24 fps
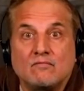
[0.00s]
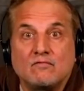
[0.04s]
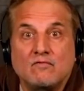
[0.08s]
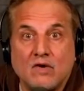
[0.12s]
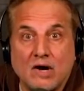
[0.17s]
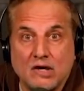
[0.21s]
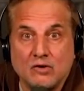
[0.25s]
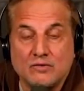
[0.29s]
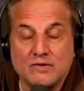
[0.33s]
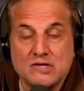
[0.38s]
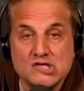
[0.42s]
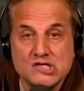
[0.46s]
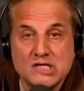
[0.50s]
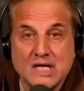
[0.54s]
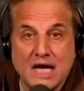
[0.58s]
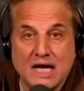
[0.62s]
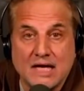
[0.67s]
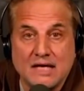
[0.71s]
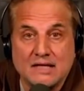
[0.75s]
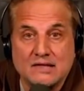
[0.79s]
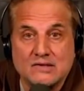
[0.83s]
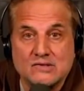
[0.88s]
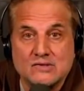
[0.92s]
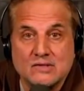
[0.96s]
Follow the
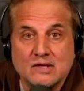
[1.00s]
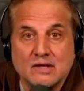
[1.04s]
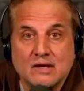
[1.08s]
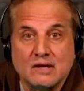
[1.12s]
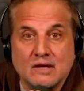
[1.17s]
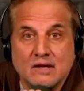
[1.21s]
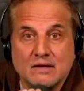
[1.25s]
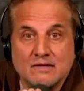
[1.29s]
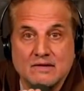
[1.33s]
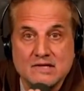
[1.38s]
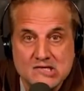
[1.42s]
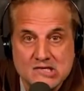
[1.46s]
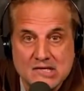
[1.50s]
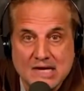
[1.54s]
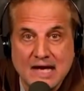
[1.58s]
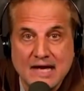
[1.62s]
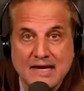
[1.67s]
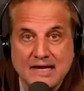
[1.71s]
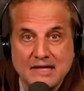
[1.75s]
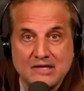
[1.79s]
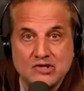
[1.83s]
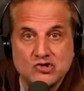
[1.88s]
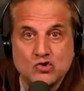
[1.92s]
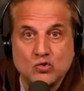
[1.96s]
science. The
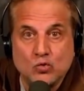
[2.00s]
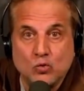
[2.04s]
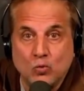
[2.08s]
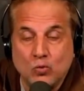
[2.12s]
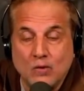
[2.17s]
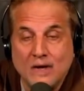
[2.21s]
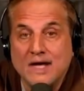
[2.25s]
science.